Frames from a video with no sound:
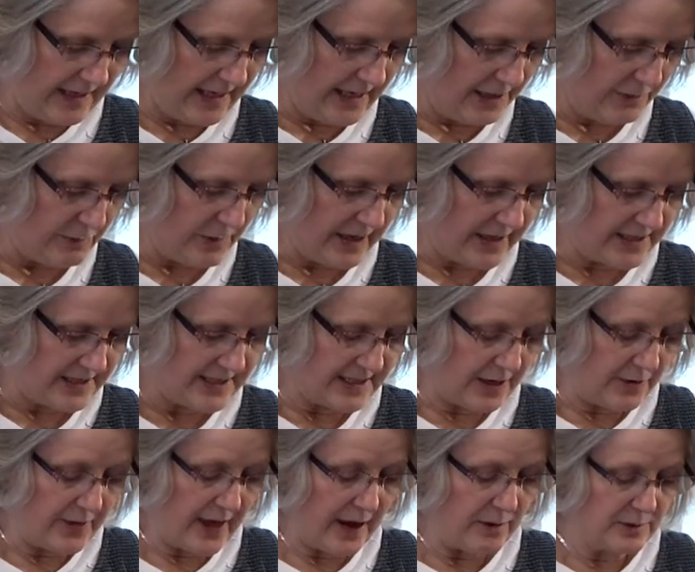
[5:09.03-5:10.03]
anyway
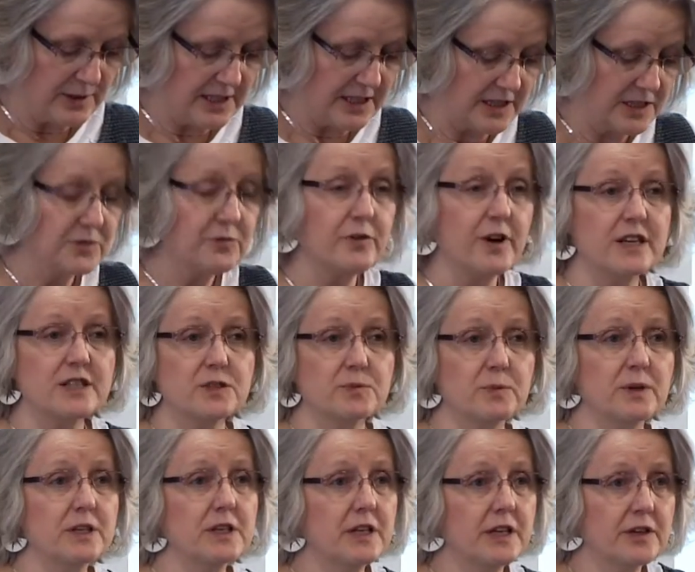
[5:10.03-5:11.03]
so that was his
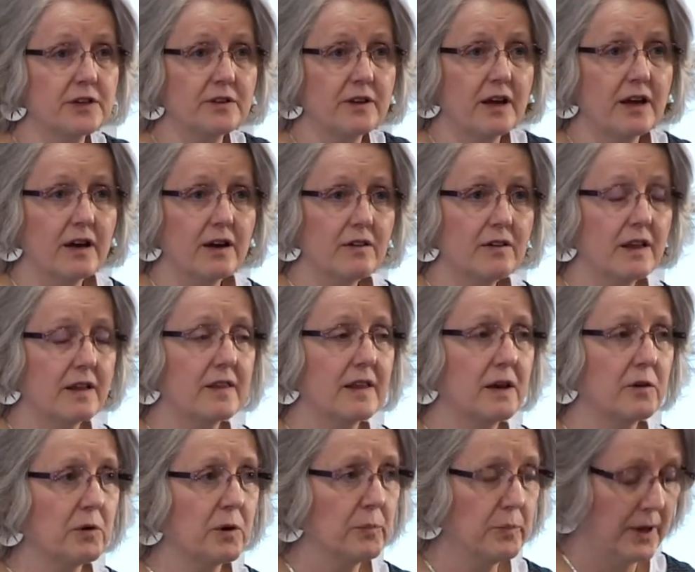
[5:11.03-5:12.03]
freshman year there that
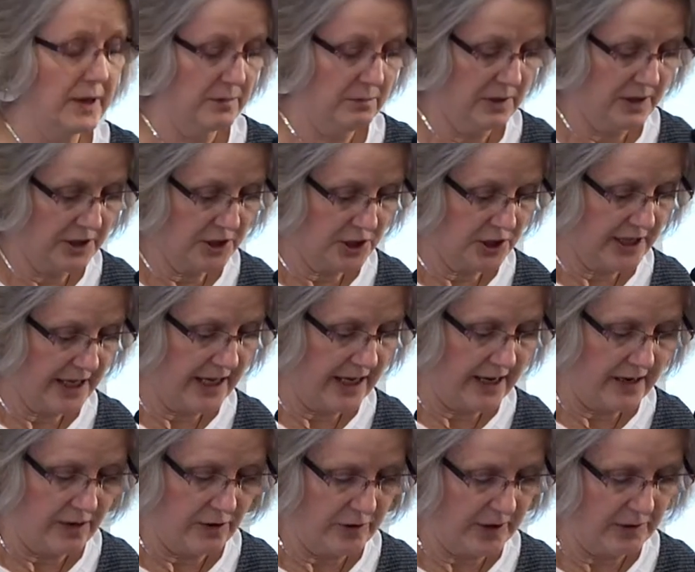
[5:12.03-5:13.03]
they were published he
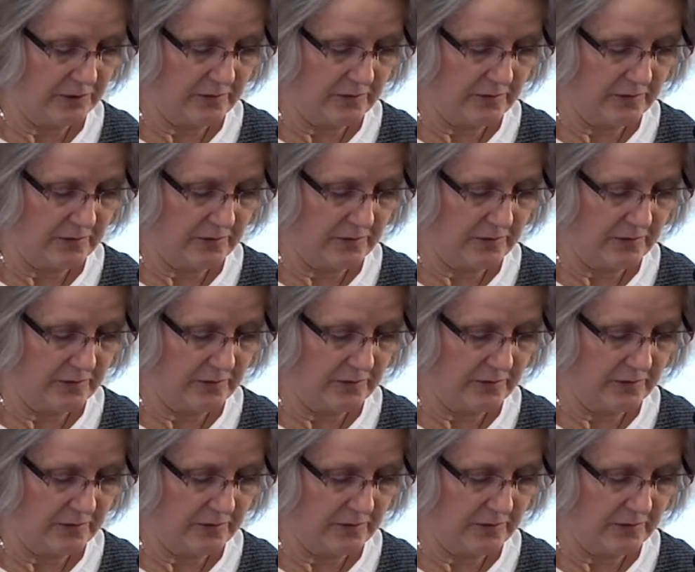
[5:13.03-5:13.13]
had already